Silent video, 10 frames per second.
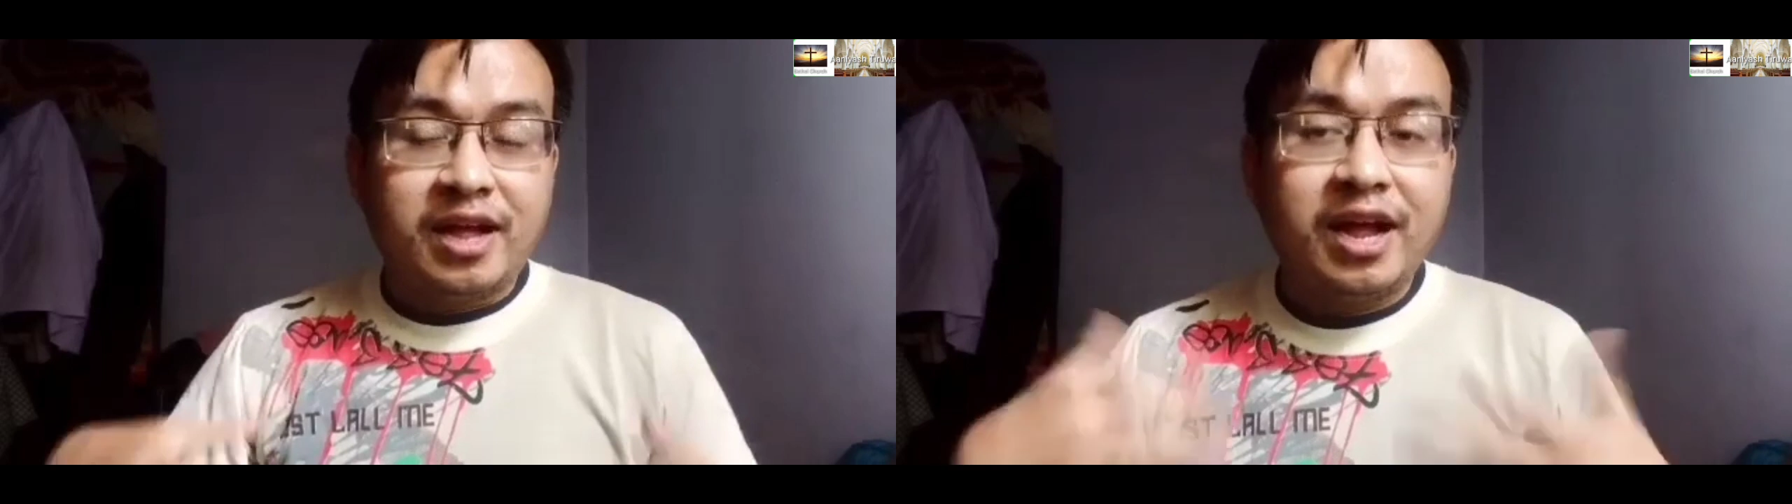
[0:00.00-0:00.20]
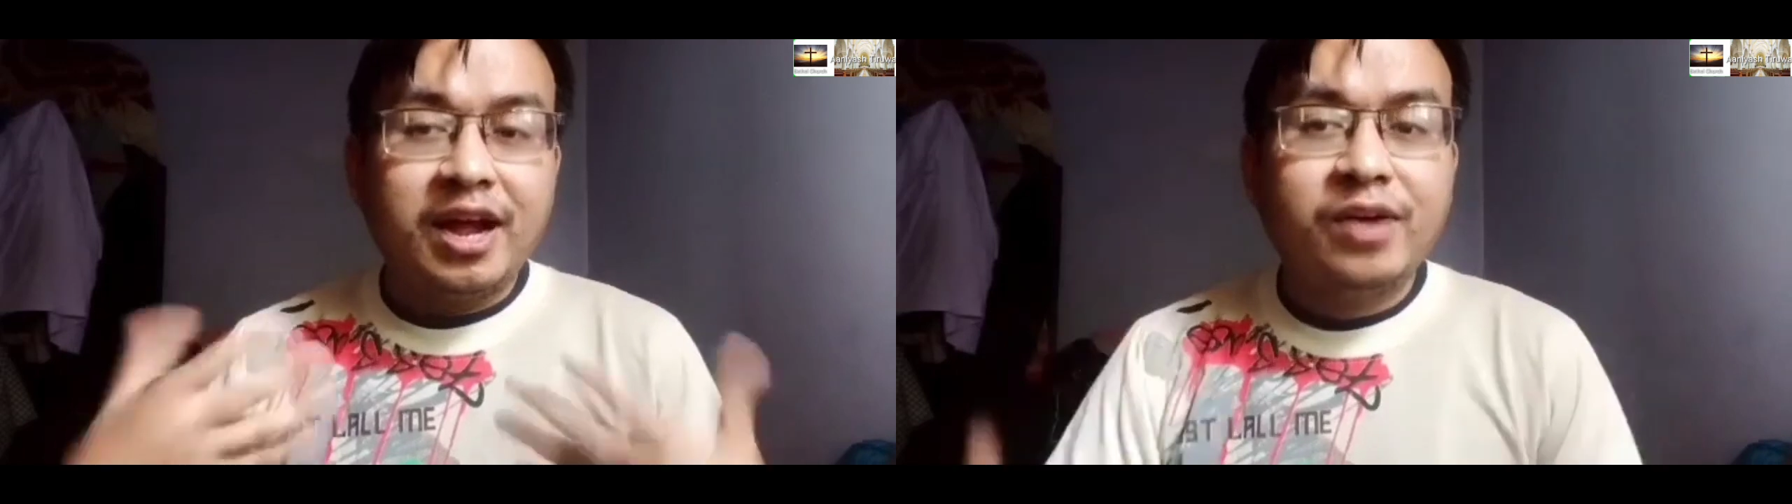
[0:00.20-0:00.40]

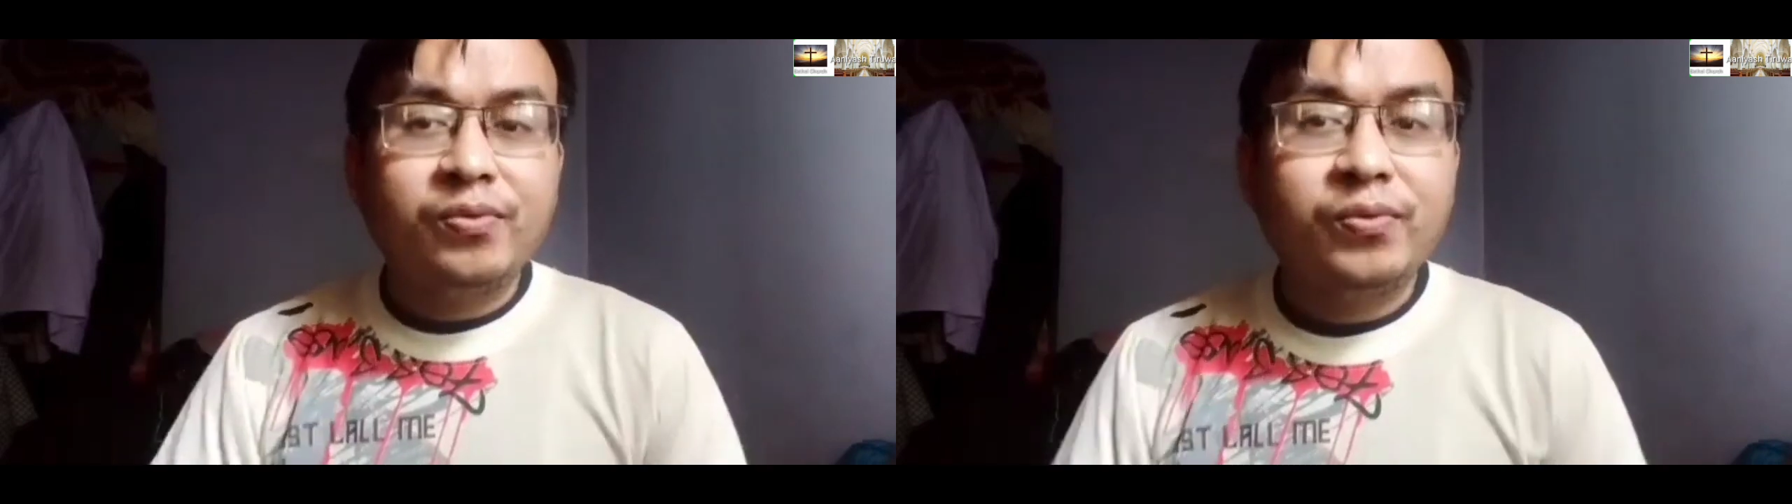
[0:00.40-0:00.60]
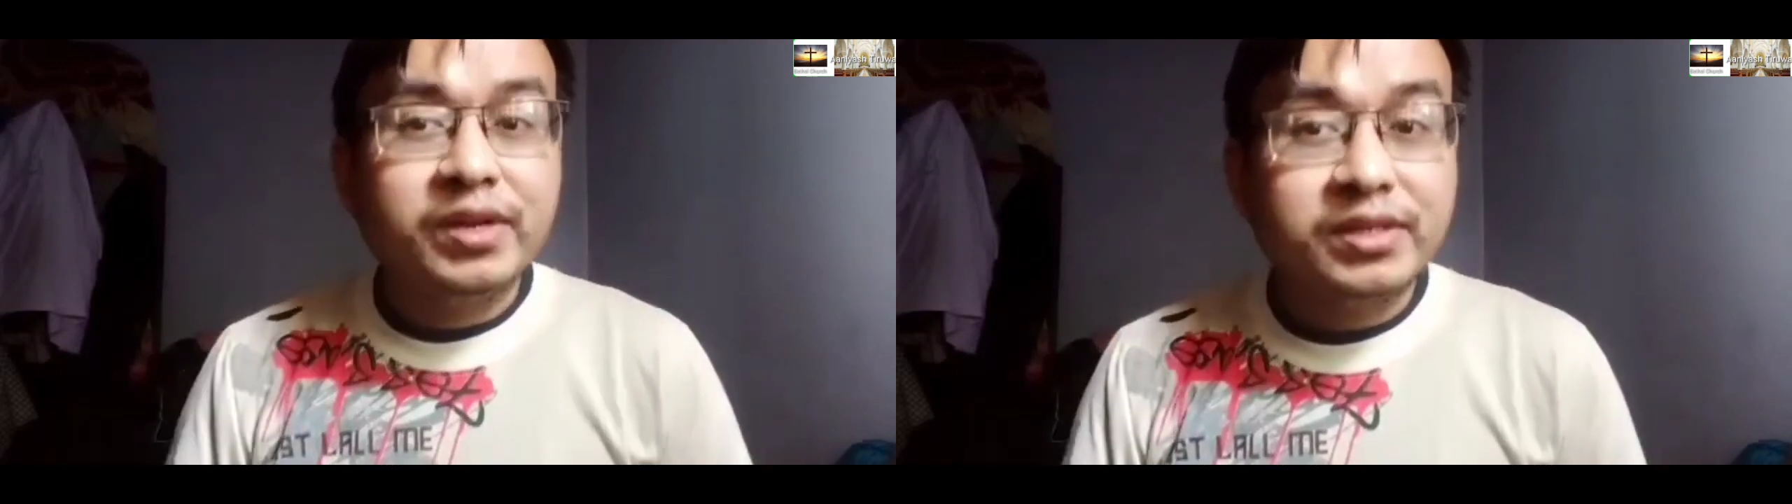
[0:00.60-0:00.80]
are
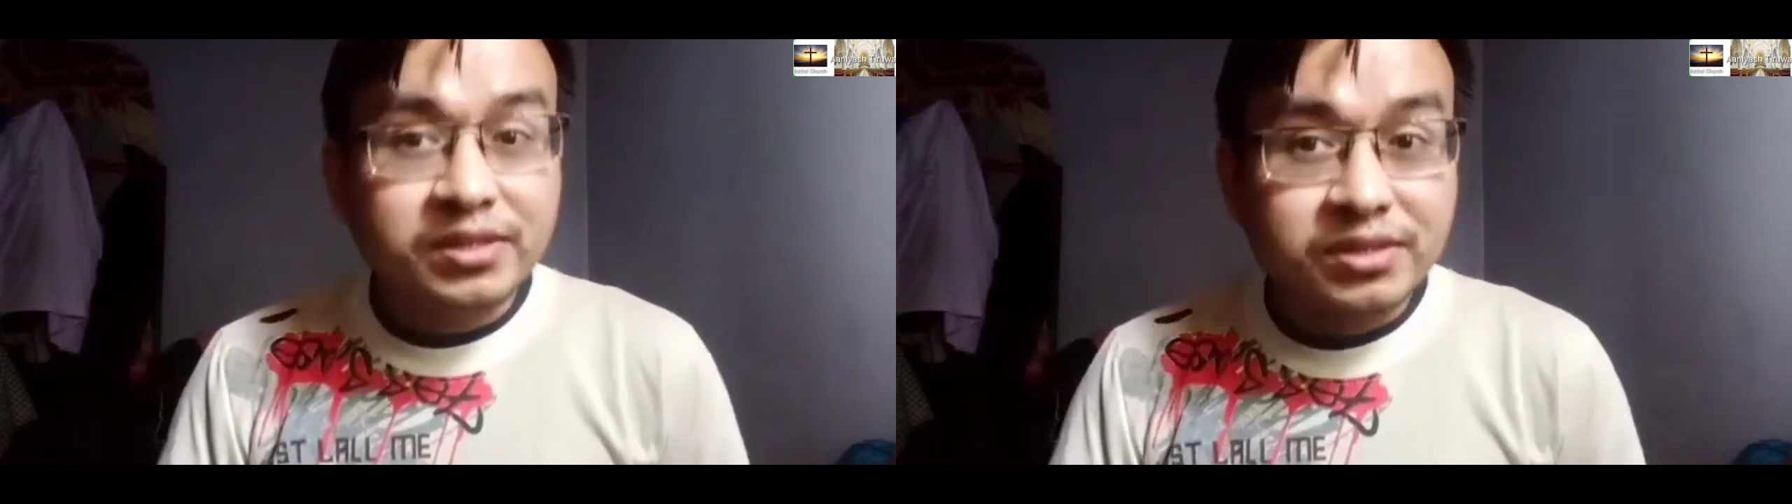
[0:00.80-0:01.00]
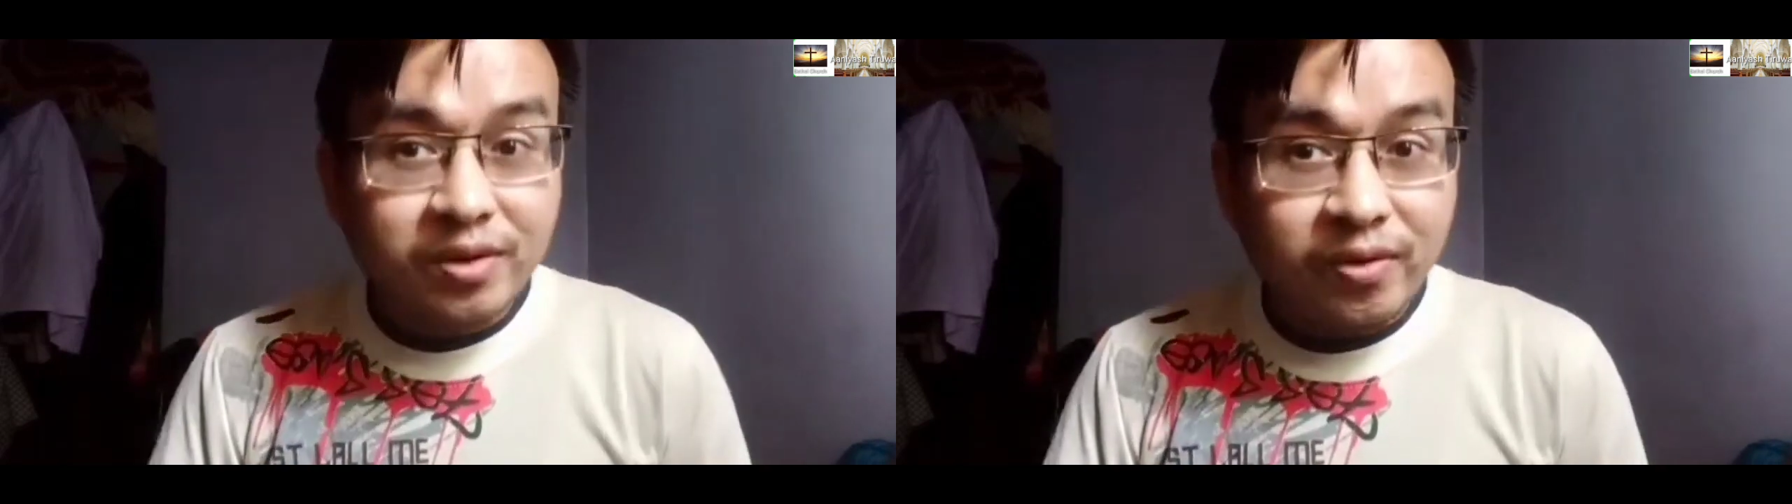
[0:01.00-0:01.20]
we
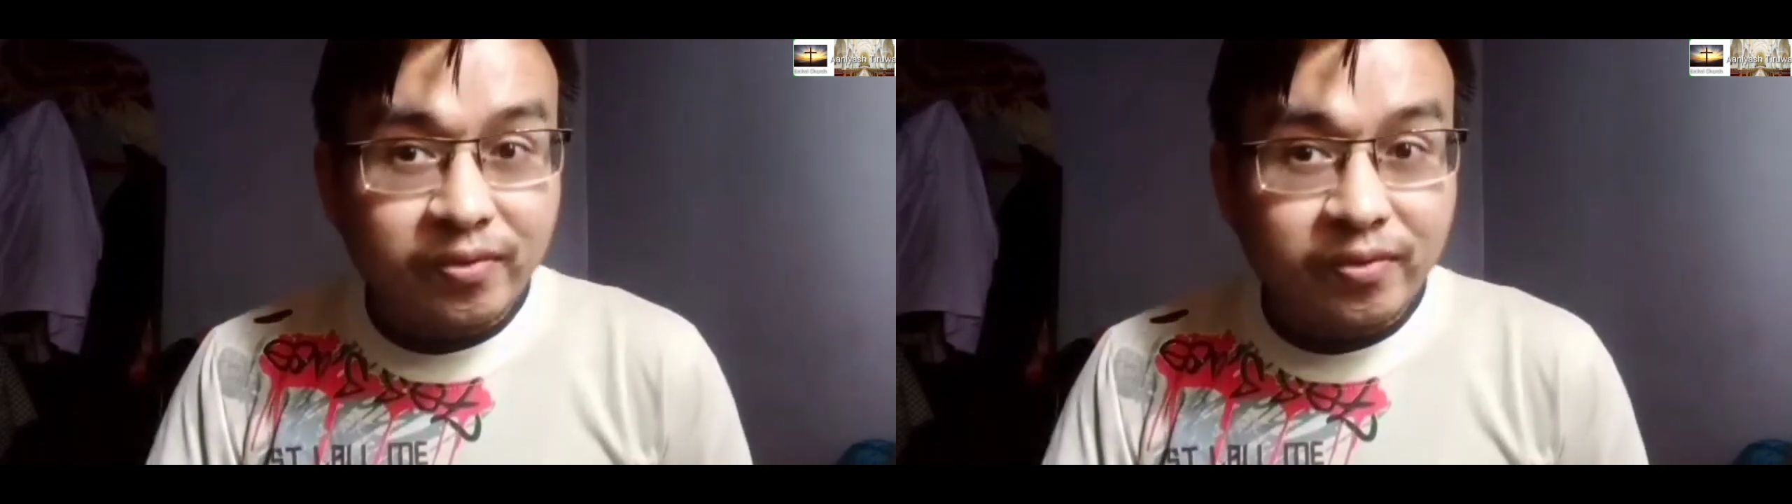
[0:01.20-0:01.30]
just